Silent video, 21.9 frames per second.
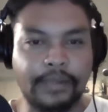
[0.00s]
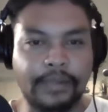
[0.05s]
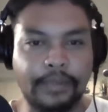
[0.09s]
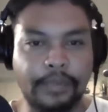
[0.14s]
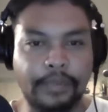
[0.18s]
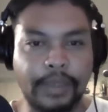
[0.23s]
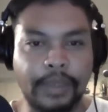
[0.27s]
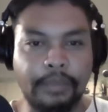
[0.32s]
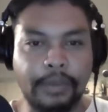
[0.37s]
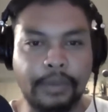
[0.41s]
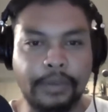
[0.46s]

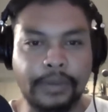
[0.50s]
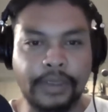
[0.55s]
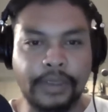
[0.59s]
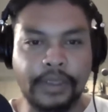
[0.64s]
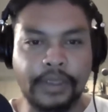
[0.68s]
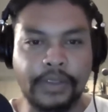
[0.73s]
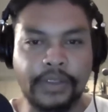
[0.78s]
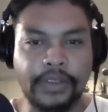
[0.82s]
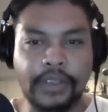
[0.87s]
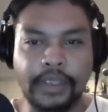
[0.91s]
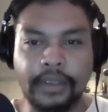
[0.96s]
people
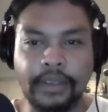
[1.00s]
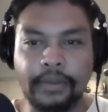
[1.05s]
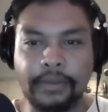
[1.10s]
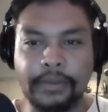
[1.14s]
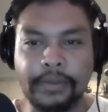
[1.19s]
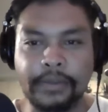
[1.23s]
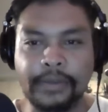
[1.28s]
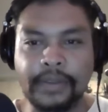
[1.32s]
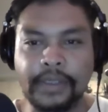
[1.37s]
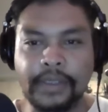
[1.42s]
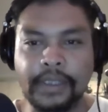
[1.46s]
in
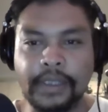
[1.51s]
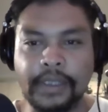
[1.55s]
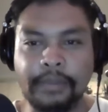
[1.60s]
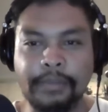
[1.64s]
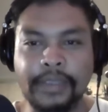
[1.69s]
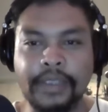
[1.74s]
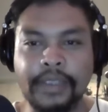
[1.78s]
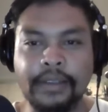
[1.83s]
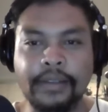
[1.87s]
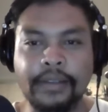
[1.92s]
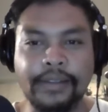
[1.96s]
general to let
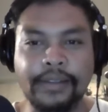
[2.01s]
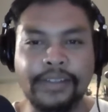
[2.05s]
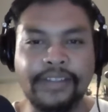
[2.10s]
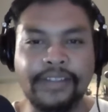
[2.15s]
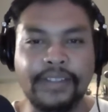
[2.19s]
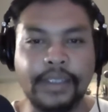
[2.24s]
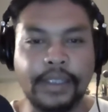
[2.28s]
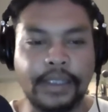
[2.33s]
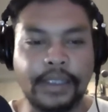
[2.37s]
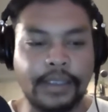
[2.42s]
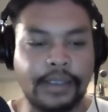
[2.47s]
me know
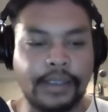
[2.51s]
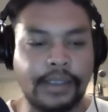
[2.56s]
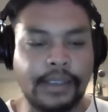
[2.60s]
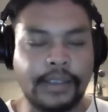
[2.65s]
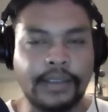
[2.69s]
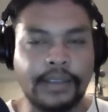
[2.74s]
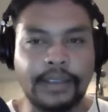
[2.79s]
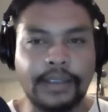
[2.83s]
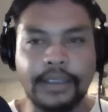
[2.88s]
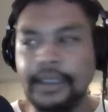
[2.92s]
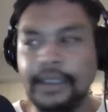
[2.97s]
if they can
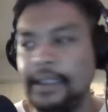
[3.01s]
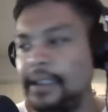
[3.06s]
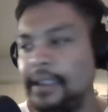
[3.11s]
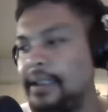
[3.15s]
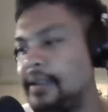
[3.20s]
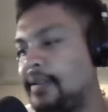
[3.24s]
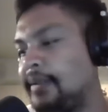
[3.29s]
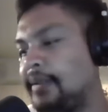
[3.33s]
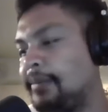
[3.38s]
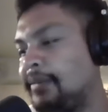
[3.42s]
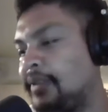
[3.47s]
actually
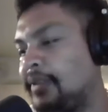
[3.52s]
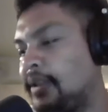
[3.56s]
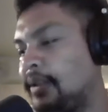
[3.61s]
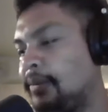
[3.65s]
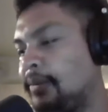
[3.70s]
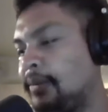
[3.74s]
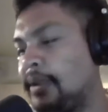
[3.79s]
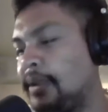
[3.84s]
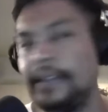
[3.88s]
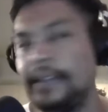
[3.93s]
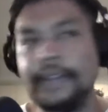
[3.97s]
hear
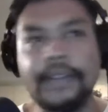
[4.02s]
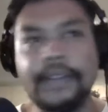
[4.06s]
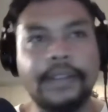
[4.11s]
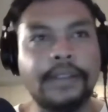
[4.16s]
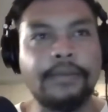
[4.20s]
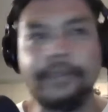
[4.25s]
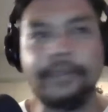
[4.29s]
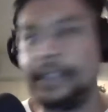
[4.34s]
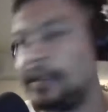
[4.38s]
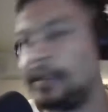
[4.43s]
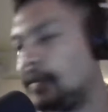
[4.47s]
something when I
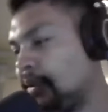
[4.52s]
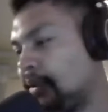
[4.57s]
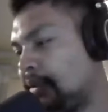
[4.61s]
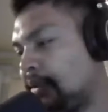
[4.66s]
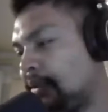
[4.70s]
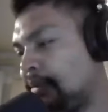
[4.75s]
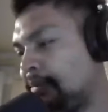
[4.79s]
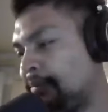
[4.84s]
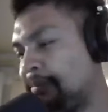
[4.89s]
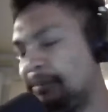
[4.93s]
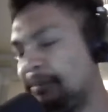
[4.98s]

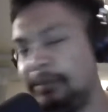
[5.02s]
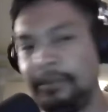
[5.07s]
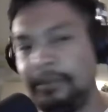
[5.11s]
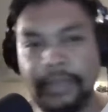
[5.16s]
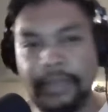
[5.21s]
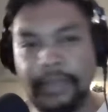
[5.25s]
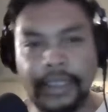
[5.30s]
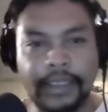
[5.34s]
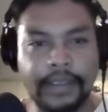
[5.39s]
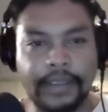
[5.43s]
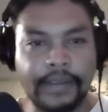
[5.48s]
start
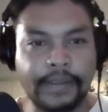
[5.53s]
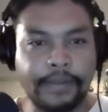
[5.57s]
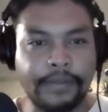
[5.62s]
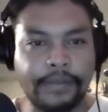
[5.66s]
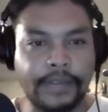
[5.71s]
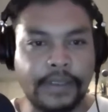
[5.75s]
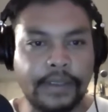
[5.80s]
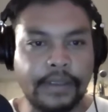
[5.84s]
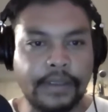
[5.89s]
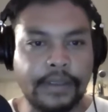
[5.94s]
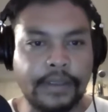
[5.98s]
playing something.